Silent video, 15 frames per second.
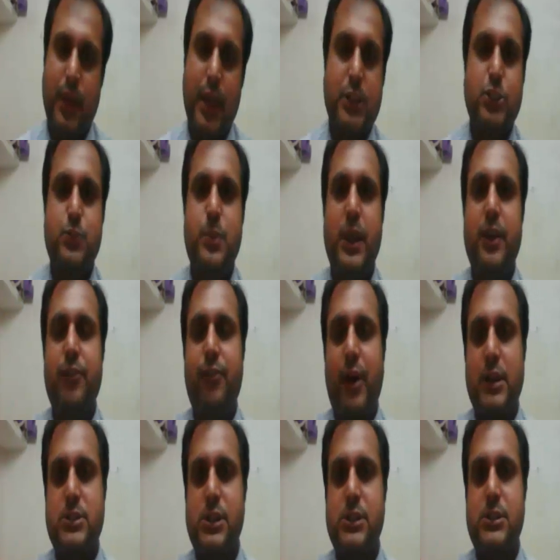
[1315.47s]
Explain
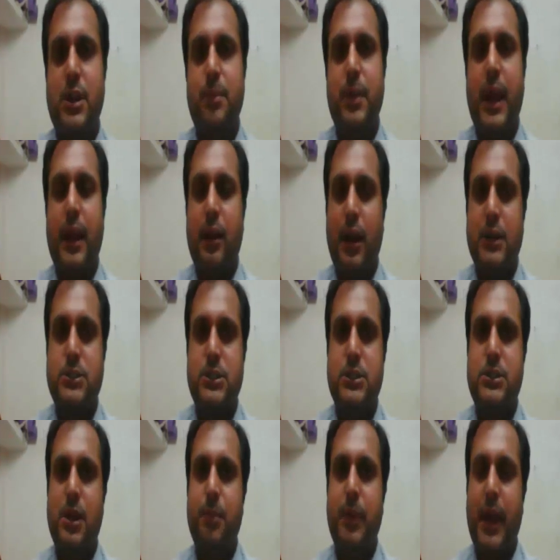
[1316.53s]
fascism and
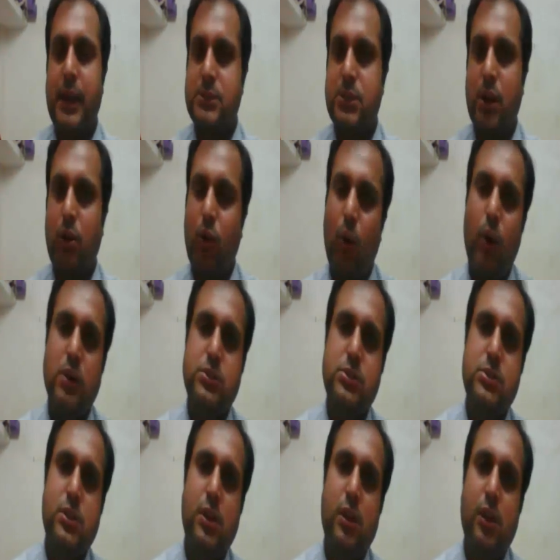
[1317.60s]
Nazism as a
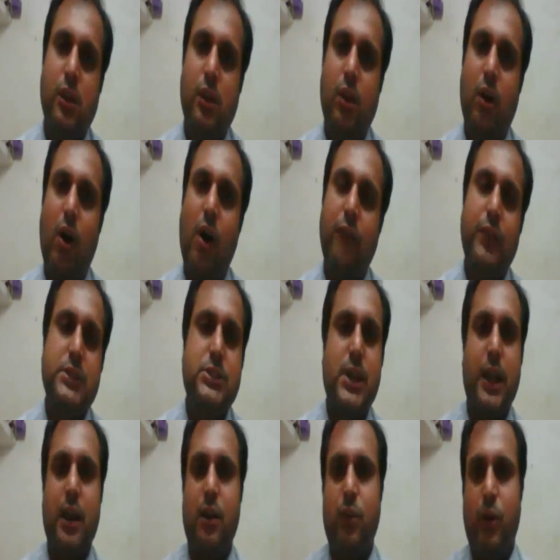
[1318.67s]
cause of the
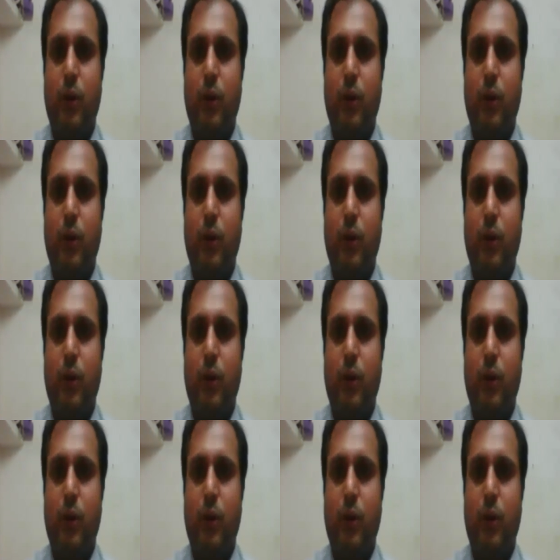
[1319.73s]
Second